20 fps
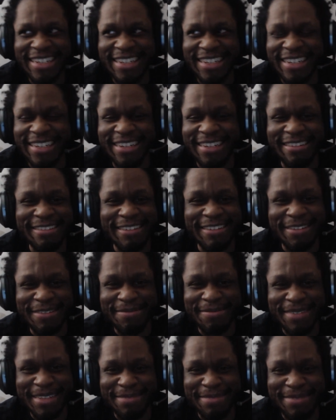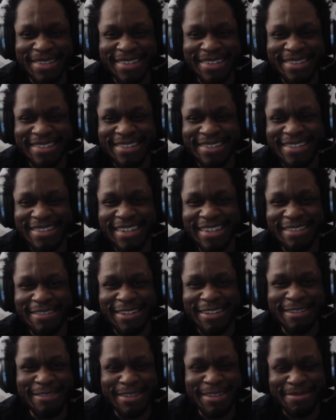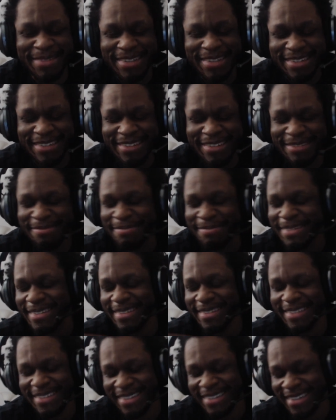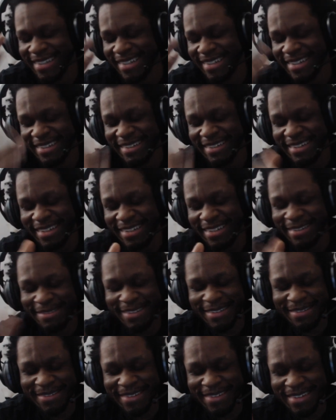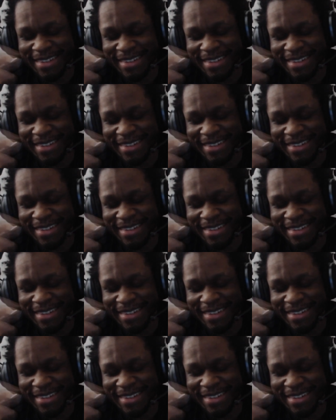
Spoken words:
Go away from this place. It'll go watch me on YouTube, but it's whatever.